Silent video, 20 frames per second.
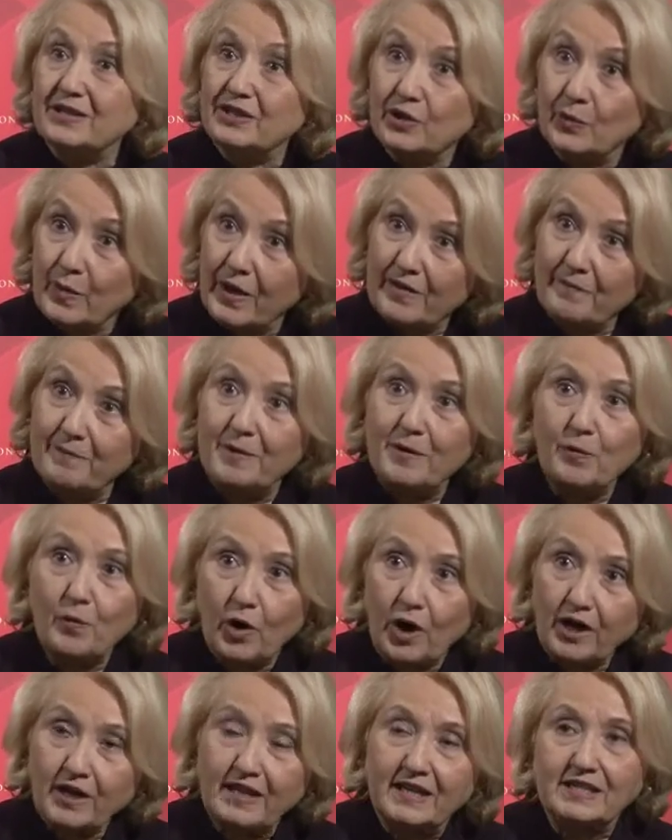So we've been
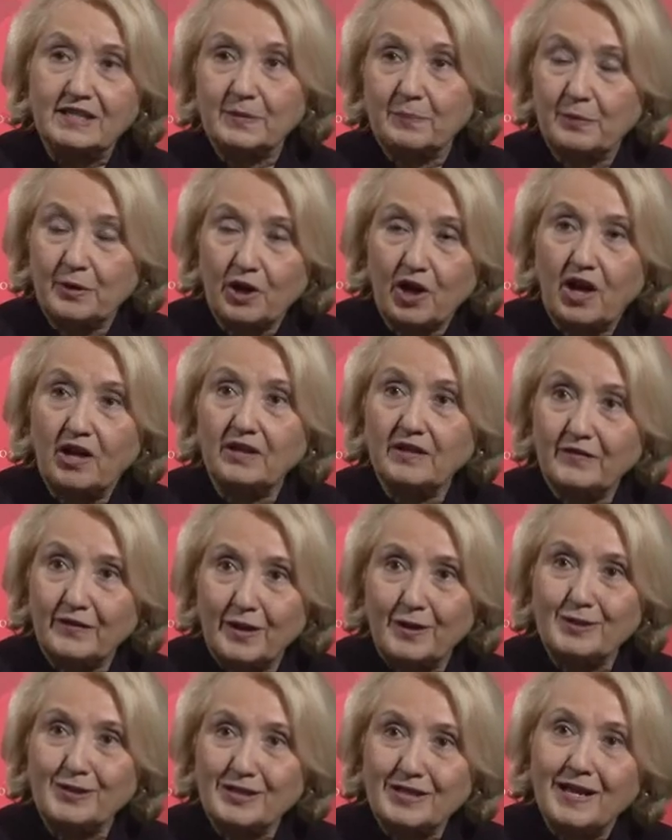working to put all of
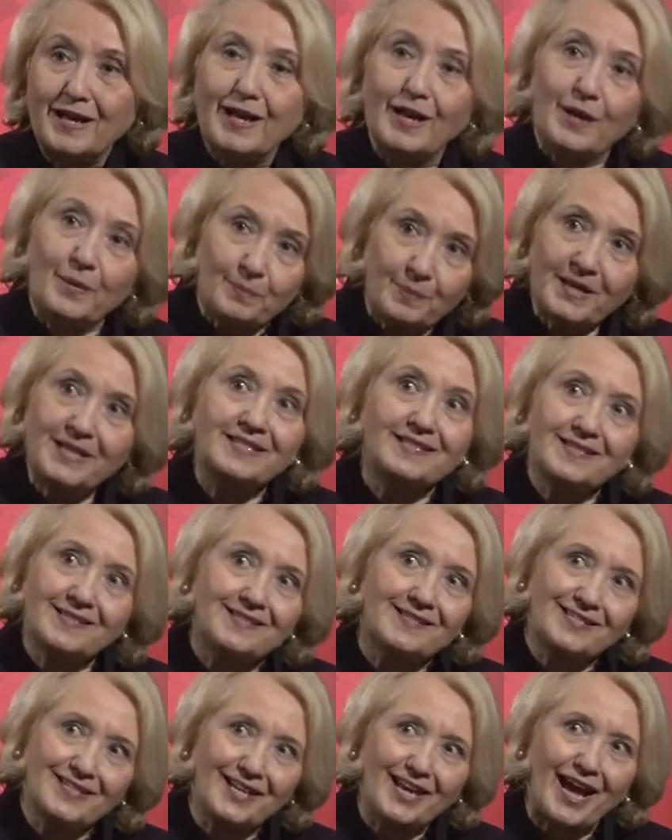those
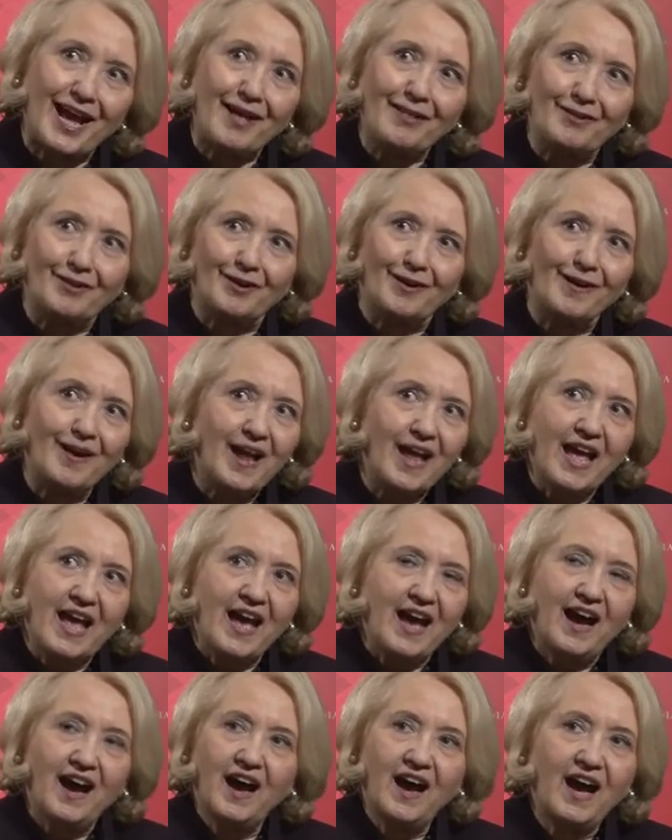pieces together
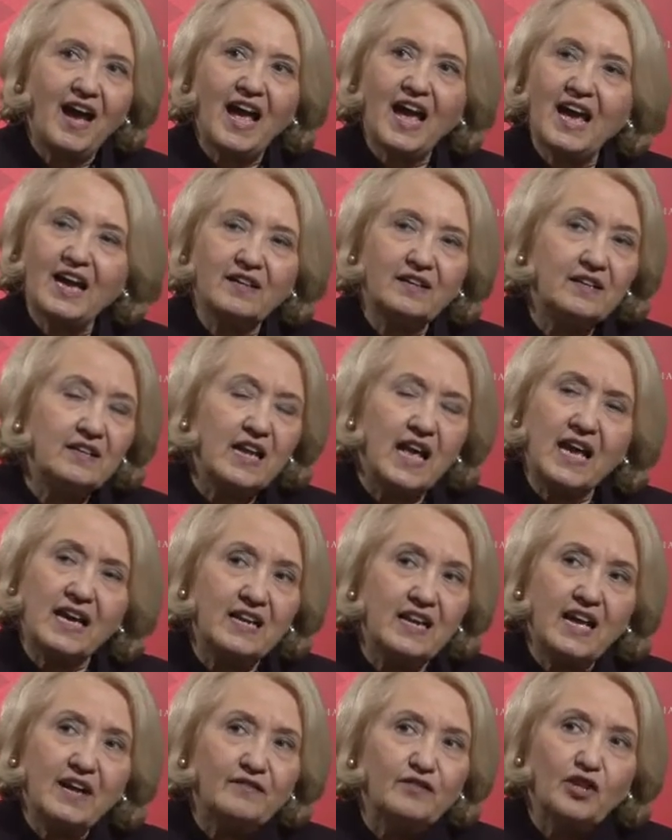
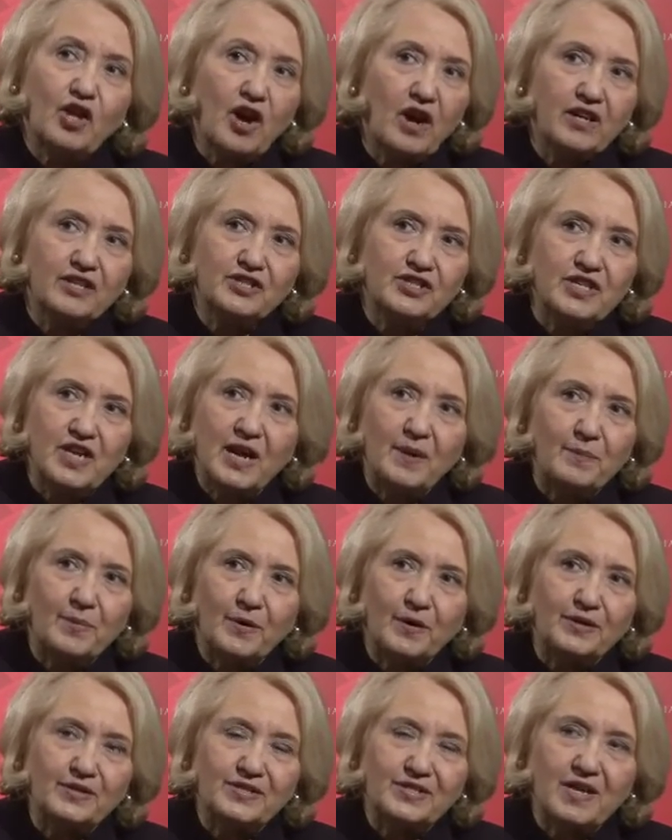and have large
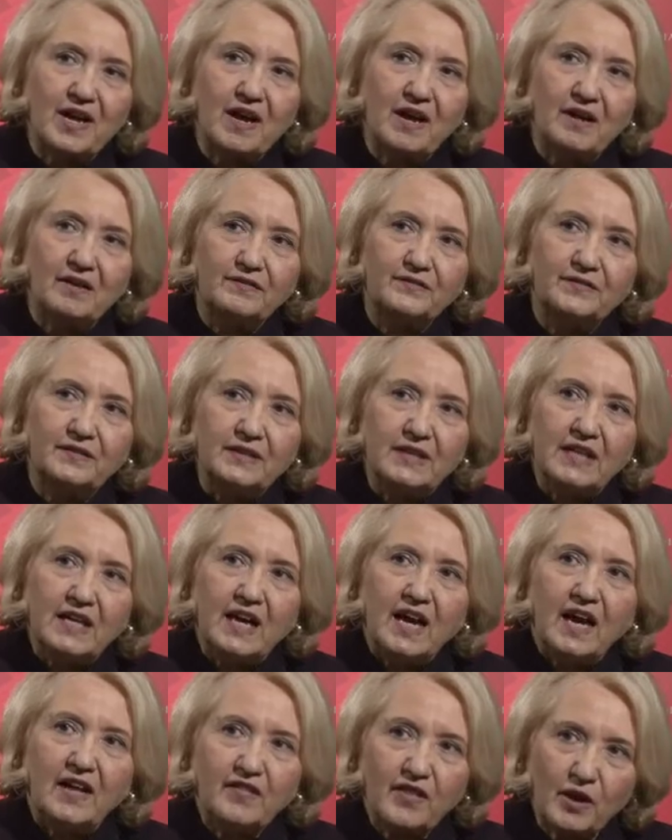numbers of
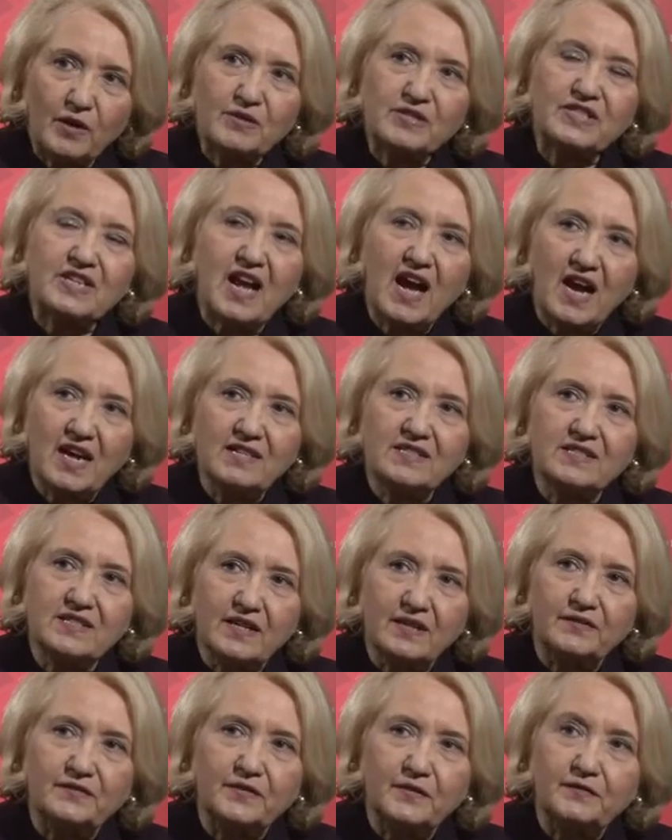those kinds
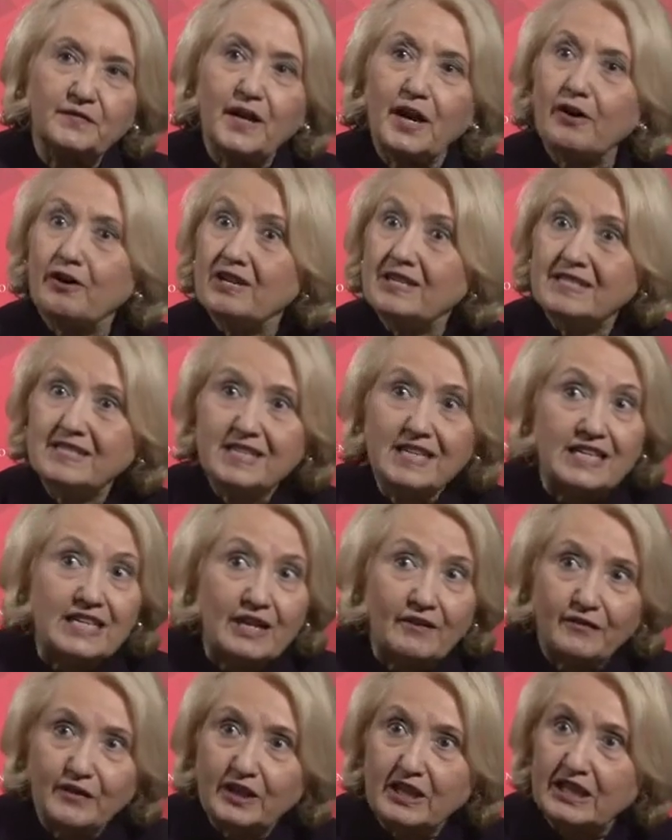of very
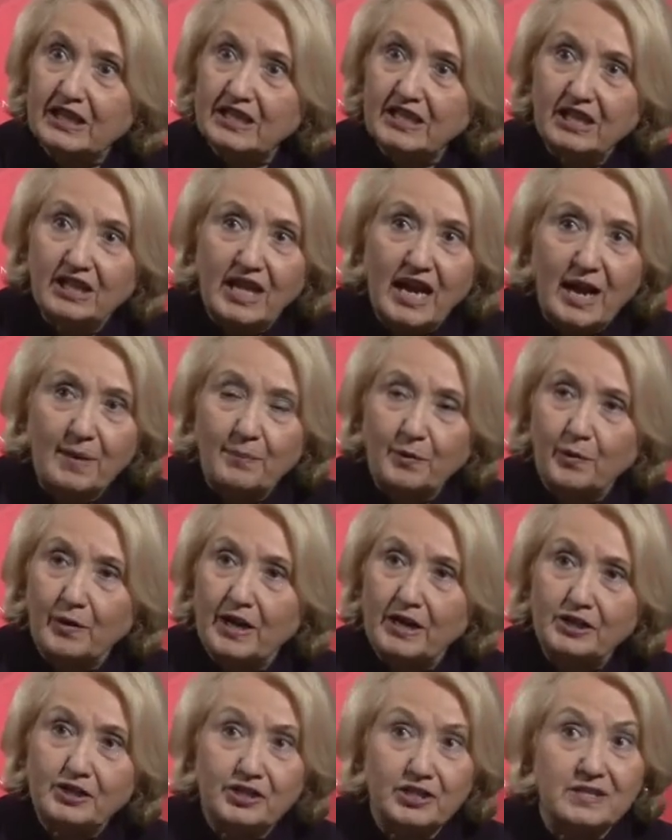significant
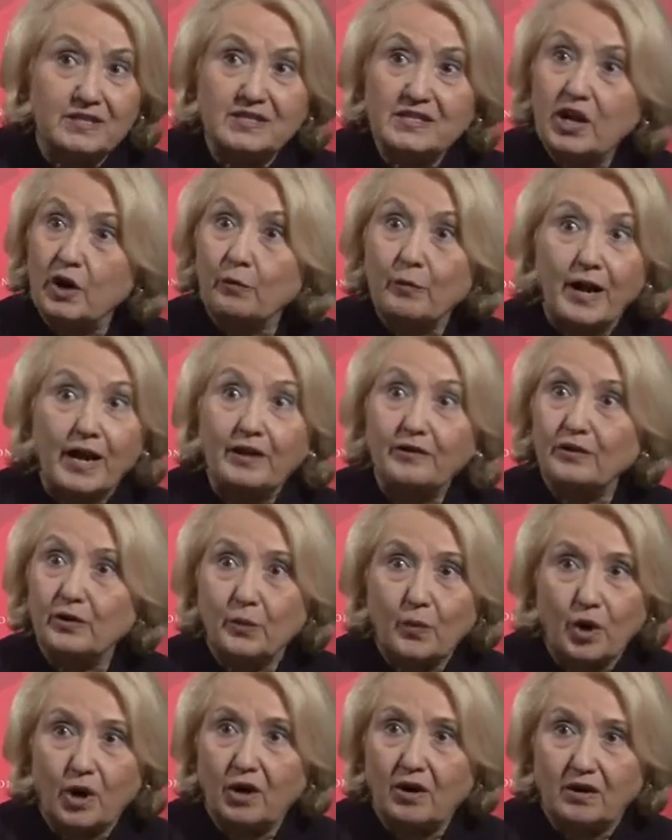collaborations around the
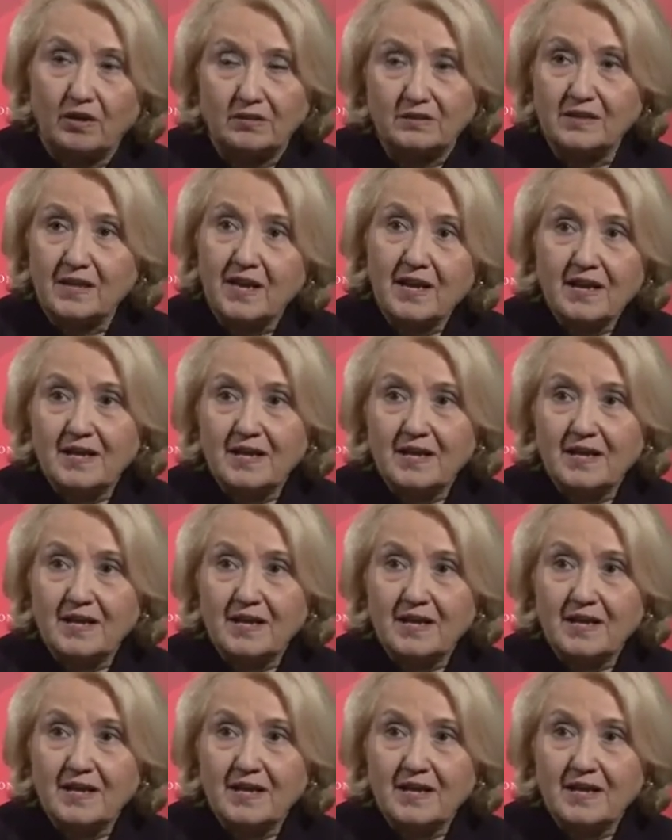world.